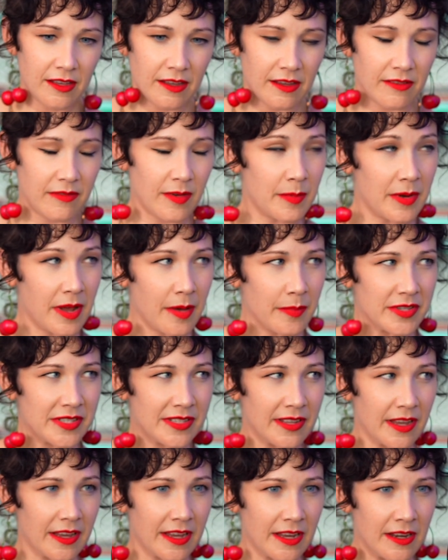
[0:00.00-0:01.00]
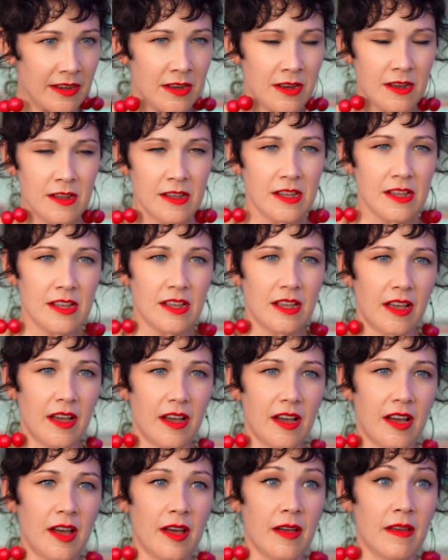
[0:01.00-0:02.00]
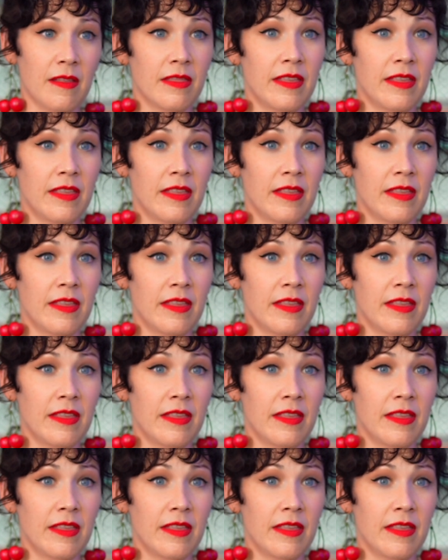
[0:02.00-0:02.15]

if I'm not mistaken, uh,